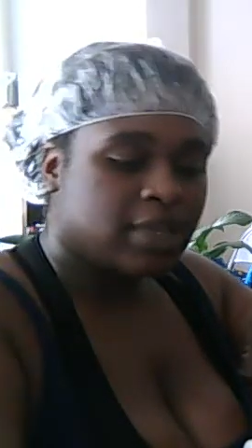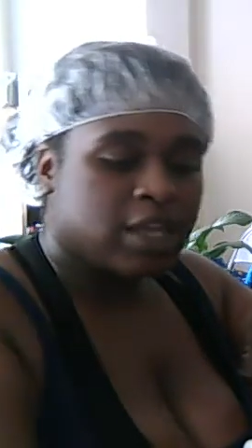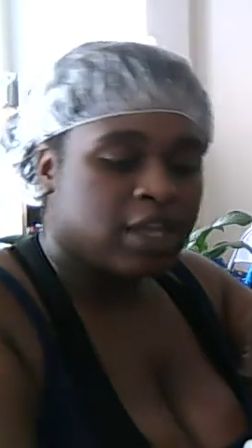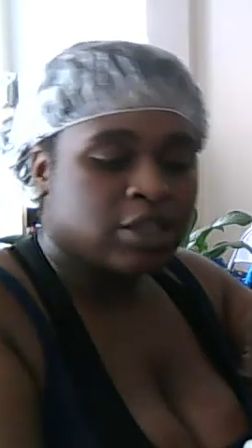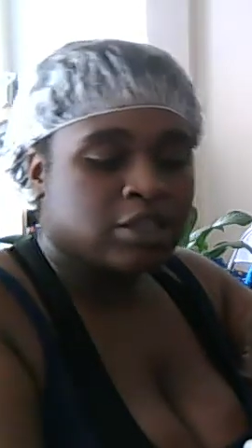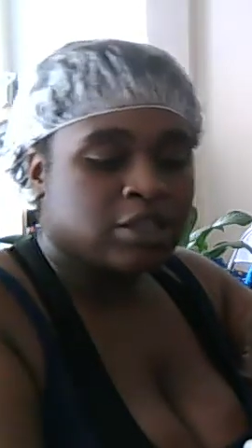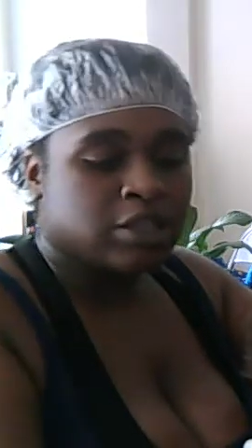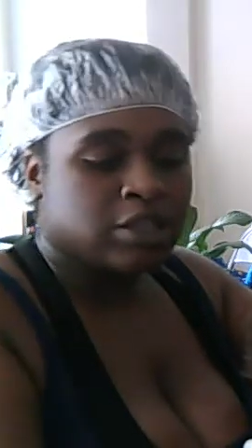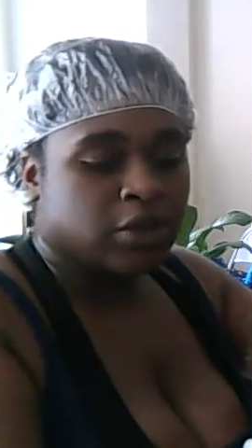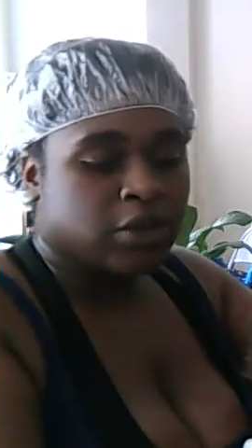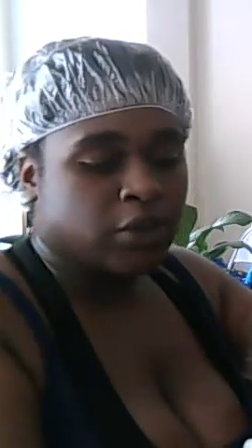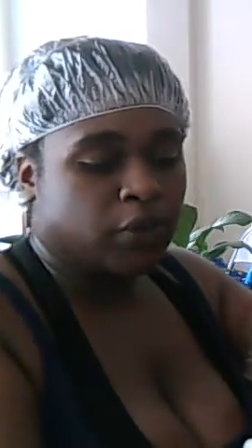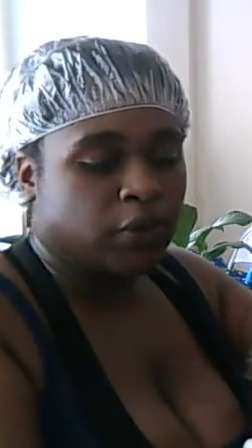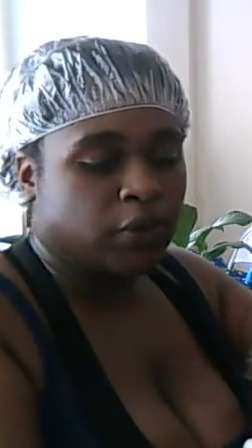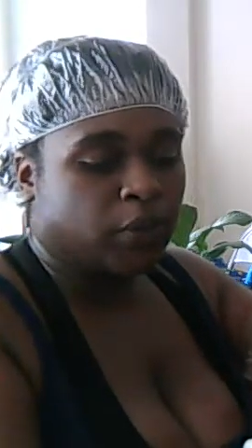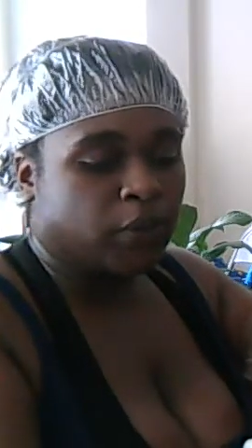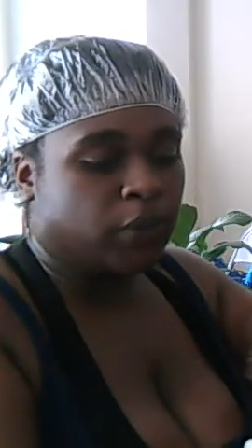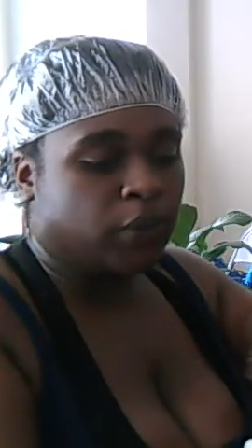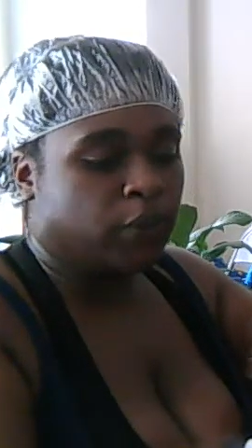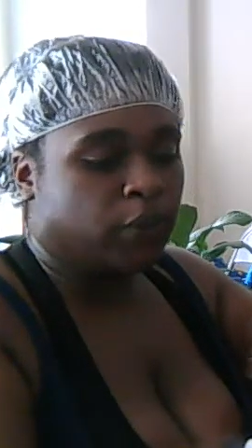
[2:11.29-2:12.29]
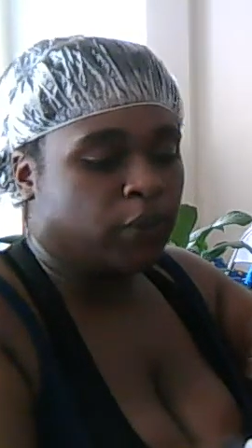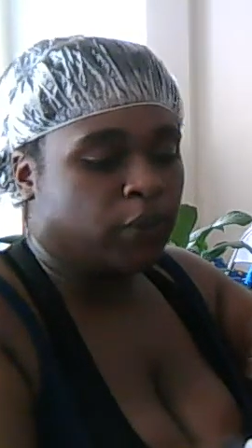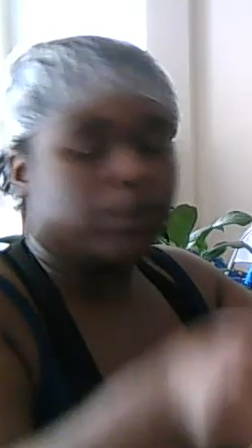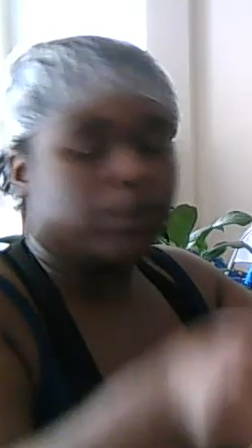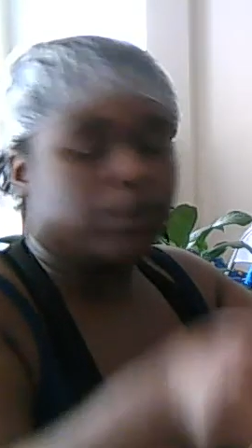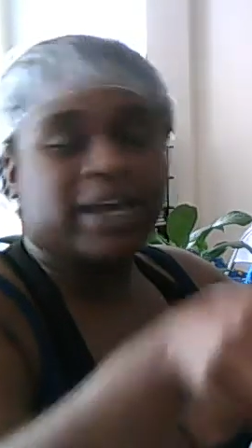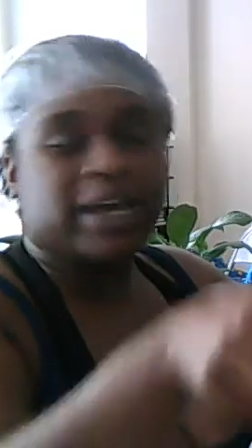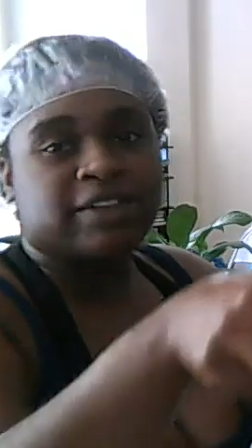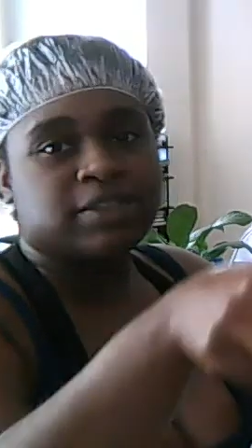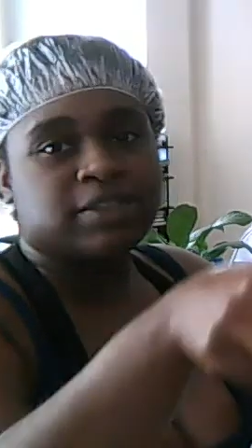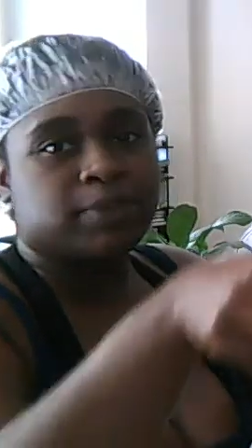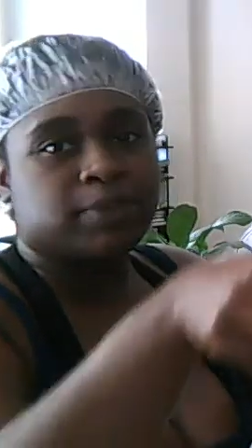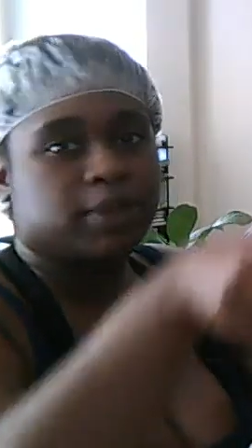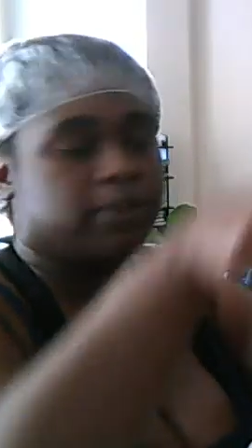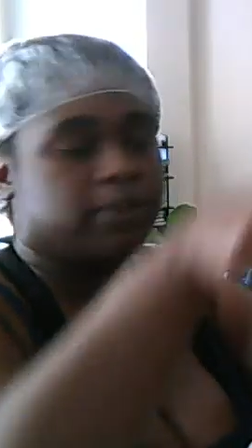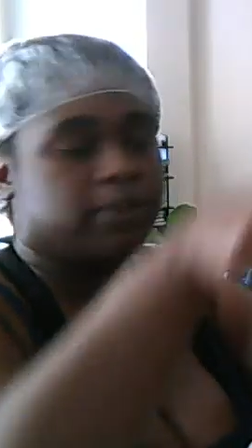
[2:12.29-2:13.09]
So I have to put a